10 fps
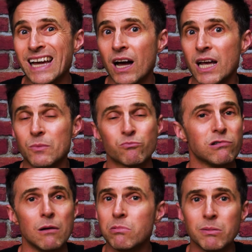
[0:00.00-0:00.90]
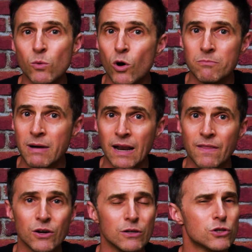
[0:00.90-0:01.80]
AI, it probably won't matter.
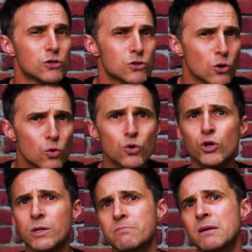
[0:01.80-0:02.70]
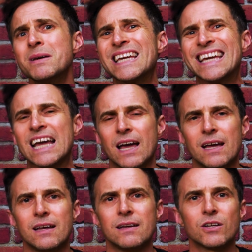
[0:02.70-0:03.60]
They'll get so good at mimicking
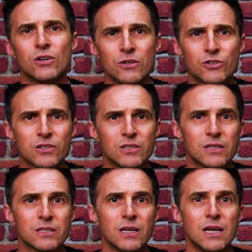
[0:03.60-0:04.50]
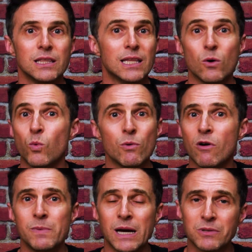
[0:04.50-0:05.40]
consciousness that we
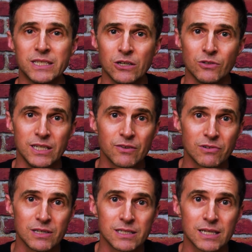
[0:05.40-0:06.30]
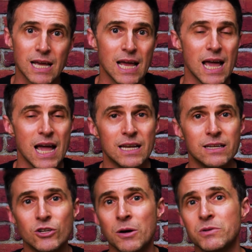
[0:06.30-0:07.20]
won't be able to tell the difference. And
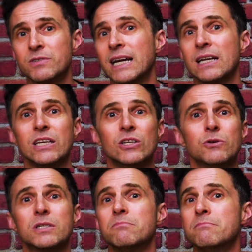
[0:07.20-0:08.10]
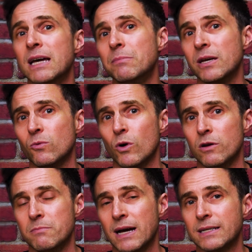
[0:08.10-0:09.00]
in terms of daily use, maybe it
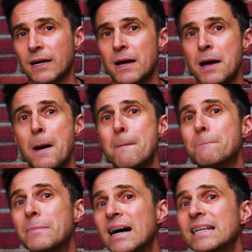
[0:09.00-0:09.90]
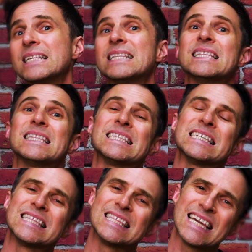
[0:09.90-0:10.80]
won't matter. But
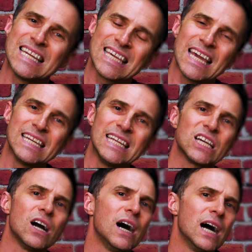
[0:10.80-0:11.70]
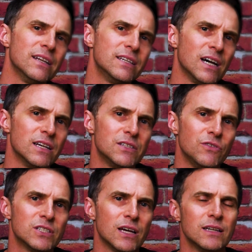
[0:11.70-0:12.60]
then again, it kind of does.
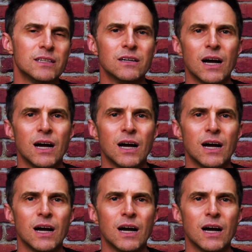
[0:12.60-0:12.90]
You start